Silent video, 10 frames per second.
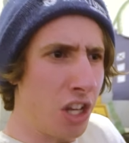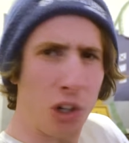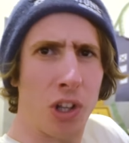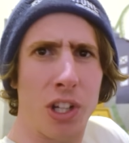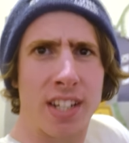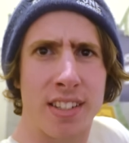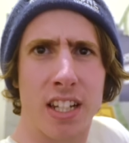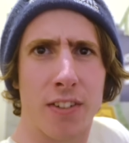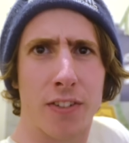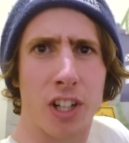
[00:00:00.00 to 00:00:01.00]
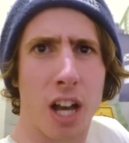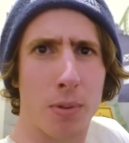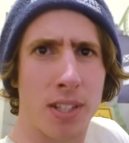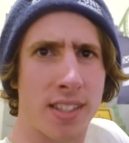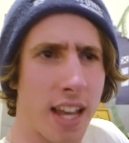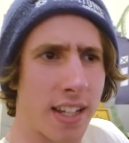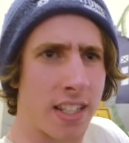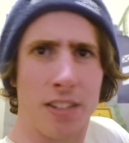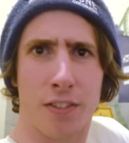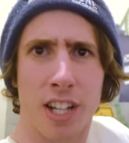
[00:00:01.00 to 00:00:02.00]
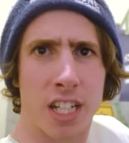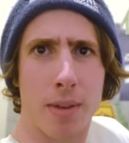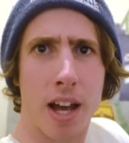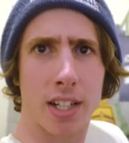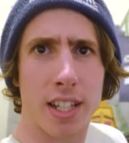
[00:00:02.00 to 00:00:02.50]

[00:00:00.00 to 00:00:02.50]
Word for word: you're only gonna see it for a couple of seconds and forget about